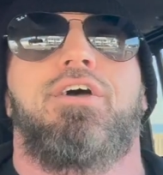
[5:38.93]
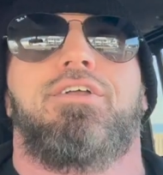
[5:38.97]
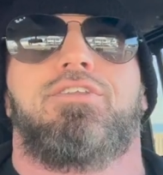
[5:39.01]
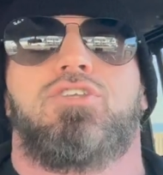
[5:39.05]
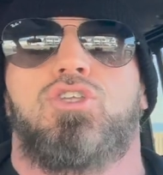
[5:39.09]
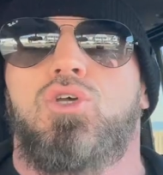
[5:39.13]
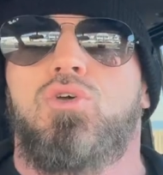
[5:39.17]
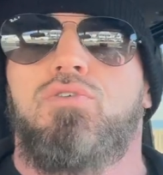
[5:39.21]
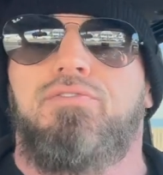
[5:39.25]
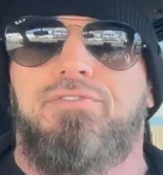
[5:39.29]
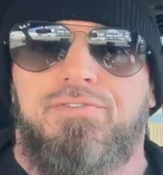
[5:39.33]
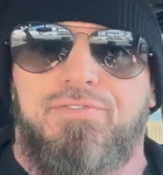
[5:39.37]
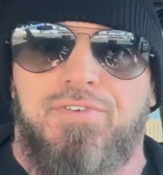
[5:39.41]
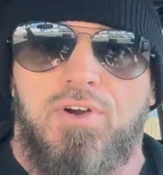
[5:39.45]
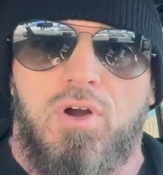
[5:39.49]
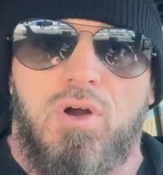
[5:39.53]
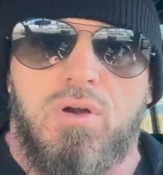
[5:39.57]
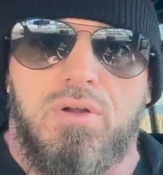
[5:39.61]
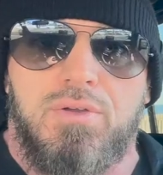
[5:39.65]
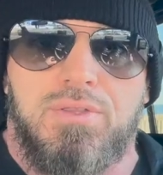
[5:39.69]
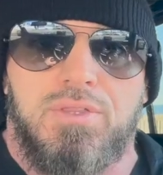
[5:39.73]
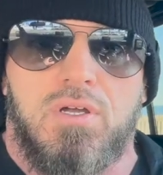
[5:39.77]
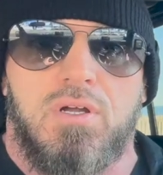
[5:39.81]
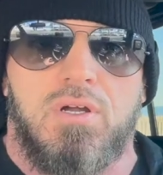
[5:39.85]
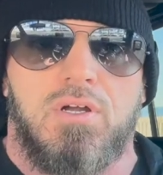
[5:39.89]
To
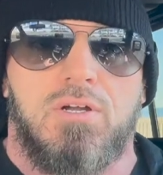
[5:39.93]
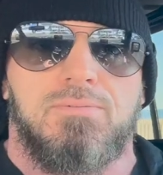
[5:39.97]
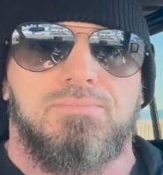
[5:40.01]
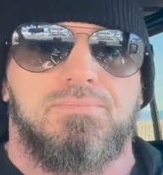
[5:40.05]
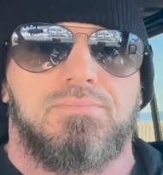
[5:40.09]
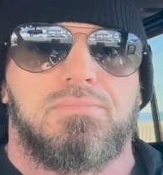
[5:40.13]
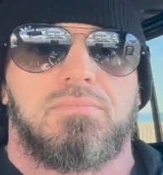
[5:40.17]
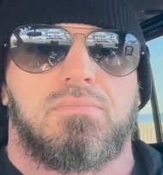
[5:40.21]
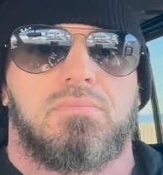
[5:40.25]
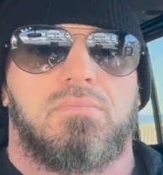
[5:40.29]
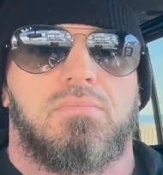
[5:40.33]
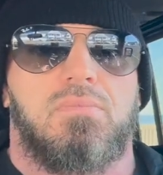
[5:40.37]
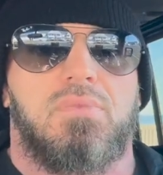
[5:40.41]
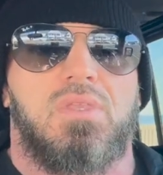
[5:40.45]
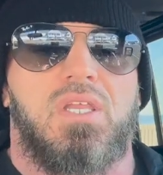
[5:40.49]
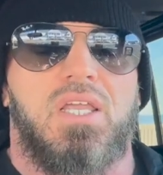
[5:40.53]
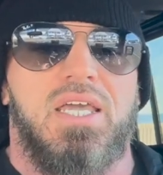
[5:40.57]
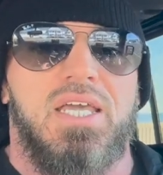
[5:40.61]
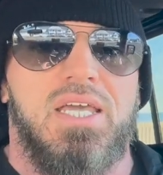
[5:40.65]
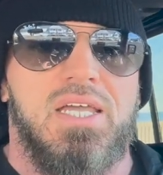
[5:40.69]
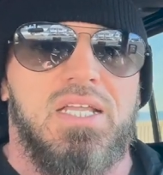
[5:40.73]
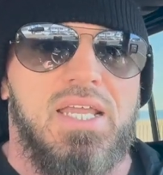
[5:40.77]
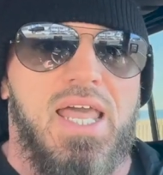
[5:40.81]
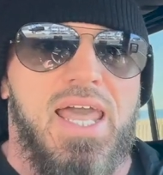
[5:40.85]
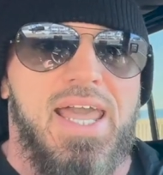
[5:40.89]
further
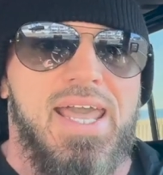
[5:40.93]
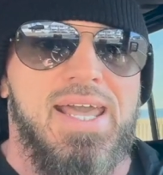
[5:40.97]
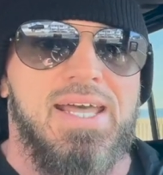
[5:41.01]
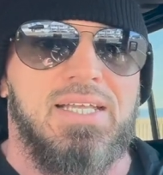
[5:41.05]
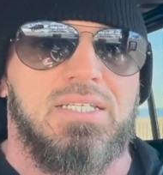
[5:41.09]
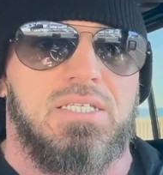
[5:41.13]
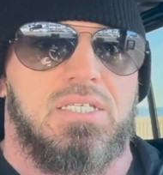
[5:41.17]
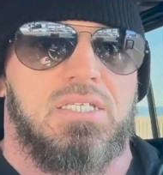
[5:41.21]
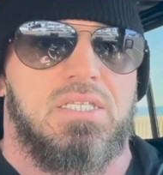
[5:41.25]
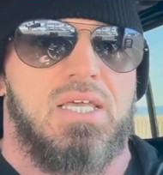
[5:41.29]
enhance